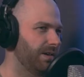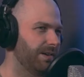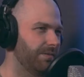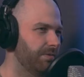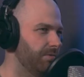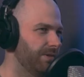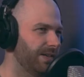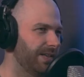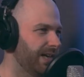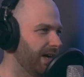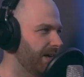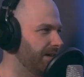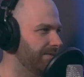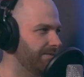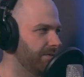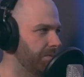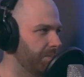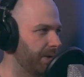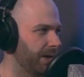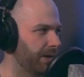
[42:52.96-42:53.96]
I never really had a
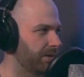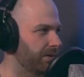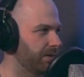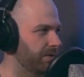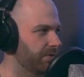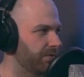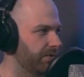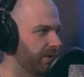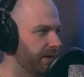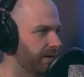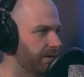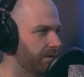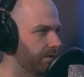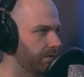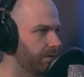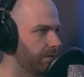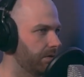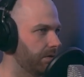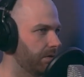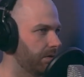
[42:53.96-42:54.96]
rebellious
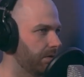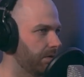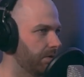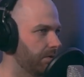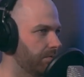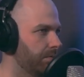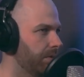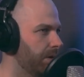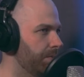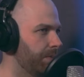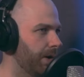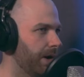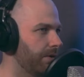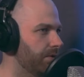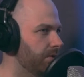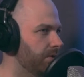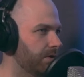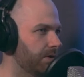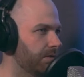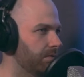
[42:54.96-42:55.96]
phase. My
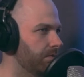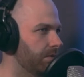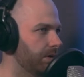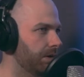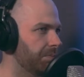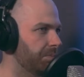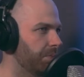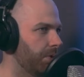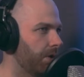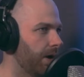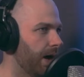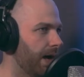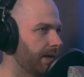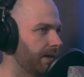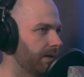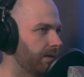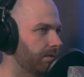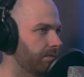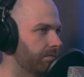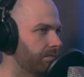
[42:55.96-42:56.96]
parents didn't really put
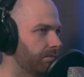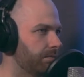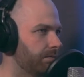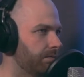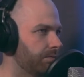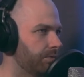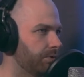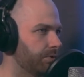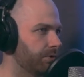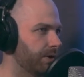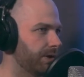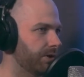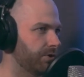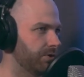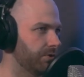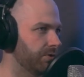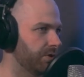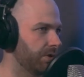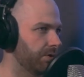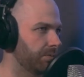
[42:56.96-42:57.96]
any
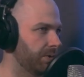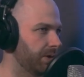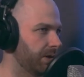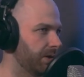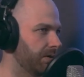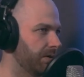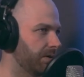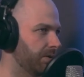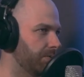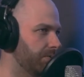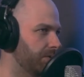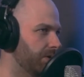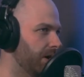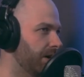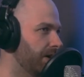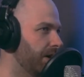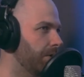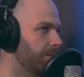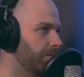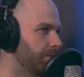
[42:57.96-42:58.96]
restrictions on me, and I
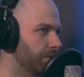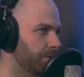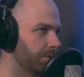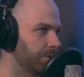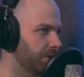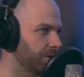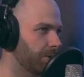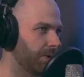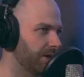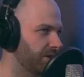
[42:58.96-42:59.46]
and I was always yeah.